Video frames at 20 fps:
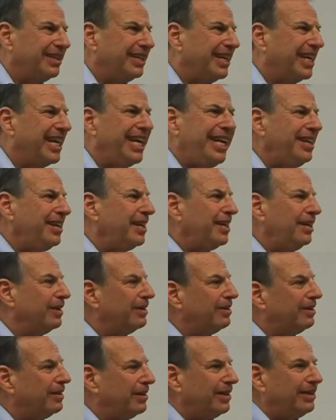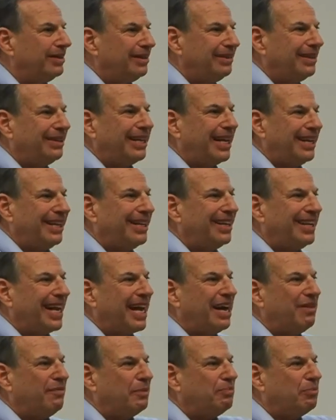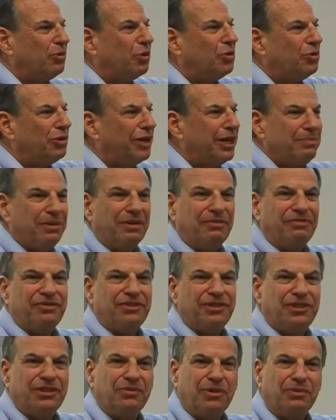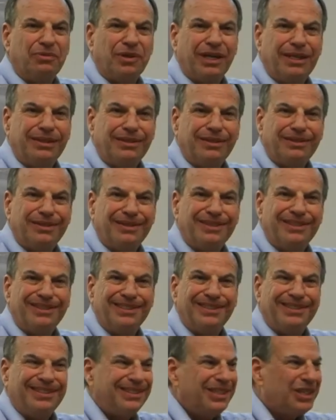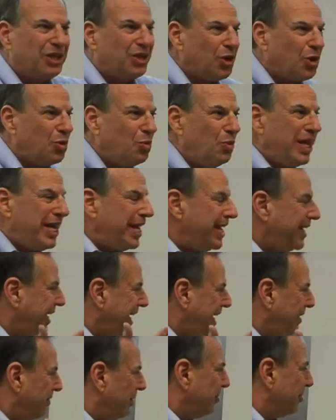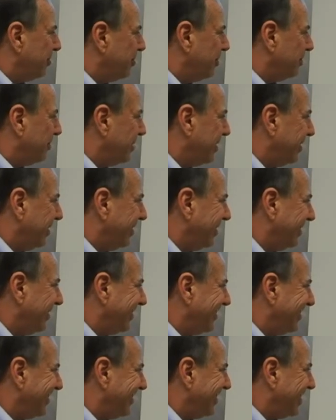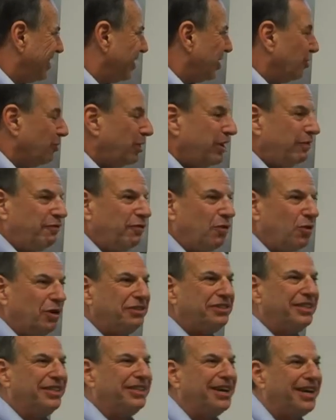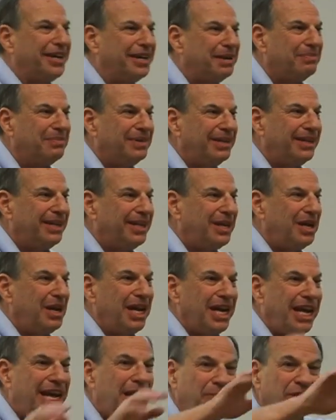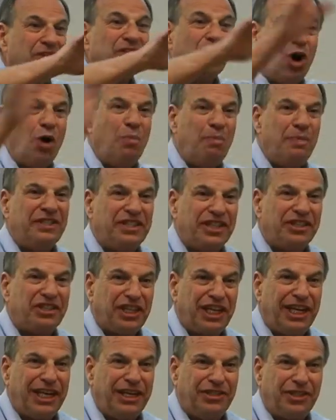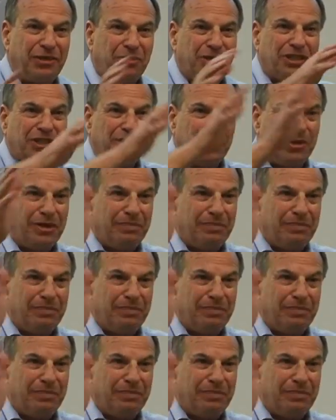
He didn't have a program of civil rights. We gave it to him. We forced it on him. He was open to change. It was a new